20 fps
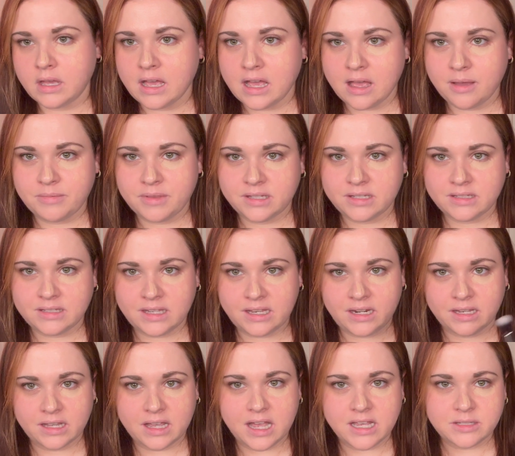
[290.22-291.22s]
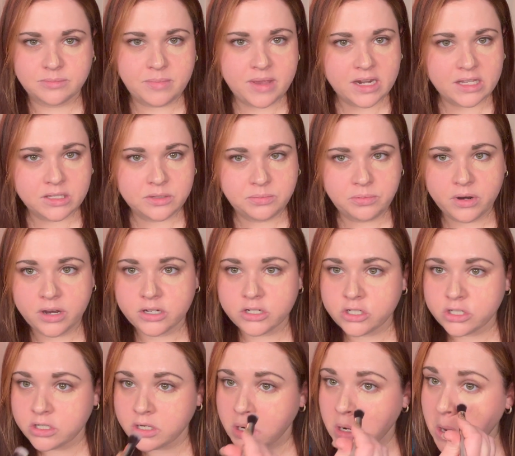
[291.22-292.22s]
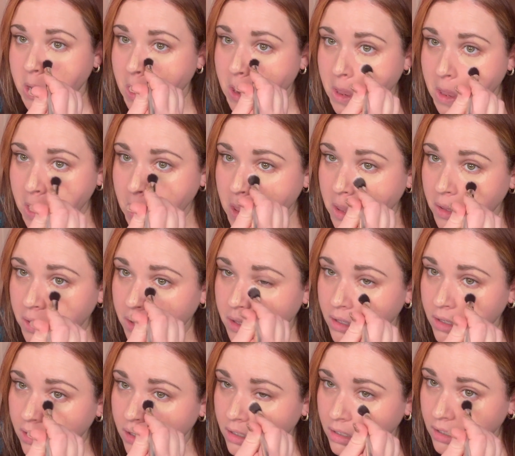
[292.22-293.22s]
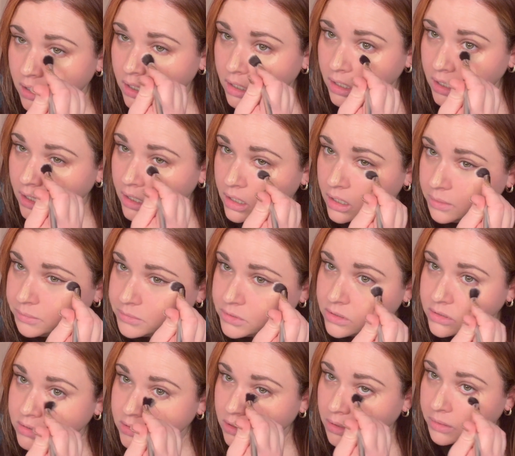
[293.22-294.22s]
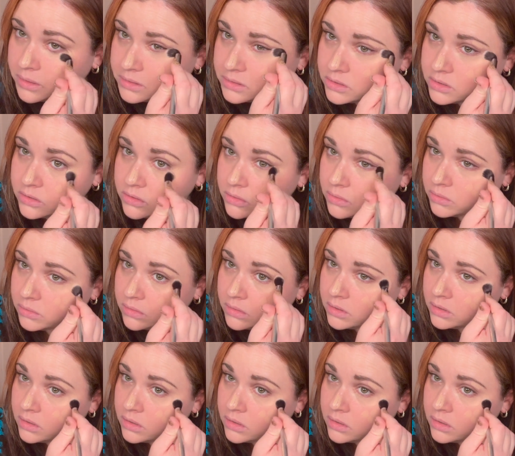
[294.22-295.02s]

This is a IT Cosmetics brush, and I'm just going to